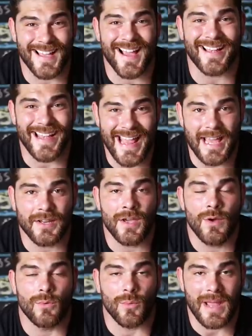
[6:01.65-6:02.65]
dot net,
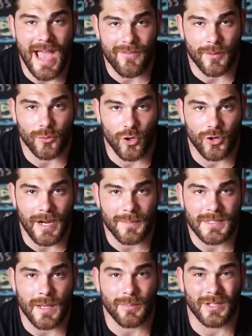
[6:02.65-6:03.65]
where we have our
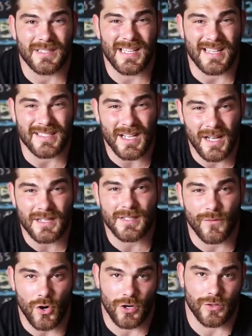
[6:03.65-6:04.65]
program templates and tons
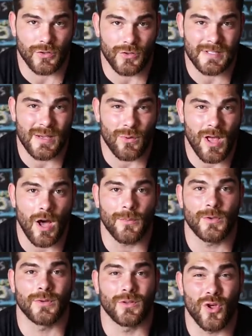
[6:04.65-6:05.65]
of articles that will
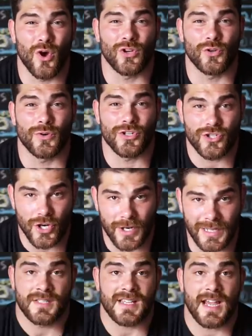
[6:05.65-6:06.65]
help you along your
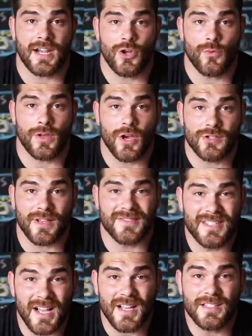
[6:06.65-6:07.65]
journey. Side note, we also have
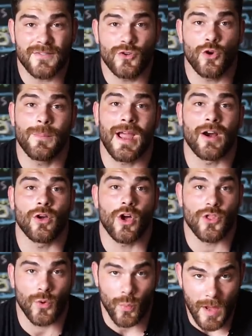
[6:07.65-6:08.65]
tons of new apparel
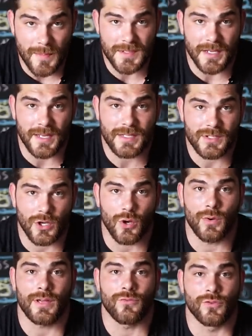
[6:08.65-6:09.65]
on the website,
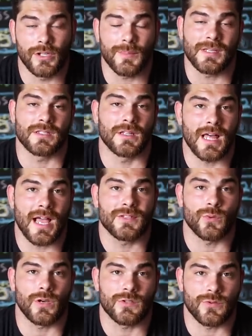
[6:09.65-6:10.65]
so it really means a lot
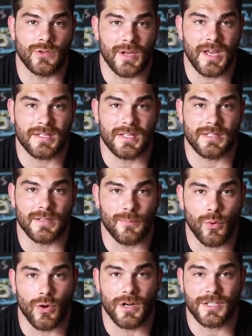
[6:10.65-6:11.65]
to us when you guys can
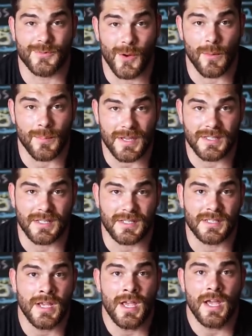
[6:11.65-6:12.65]
support a small
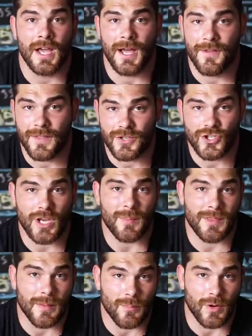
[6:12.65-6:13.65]
business, uh, the
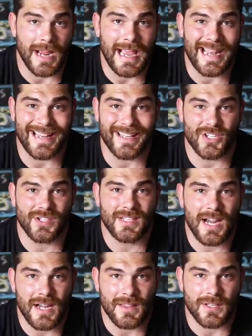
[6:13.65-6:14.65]
gym and the brand, and just
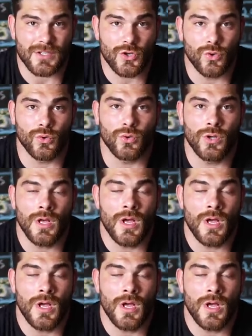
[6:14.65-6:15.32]
kind of this cool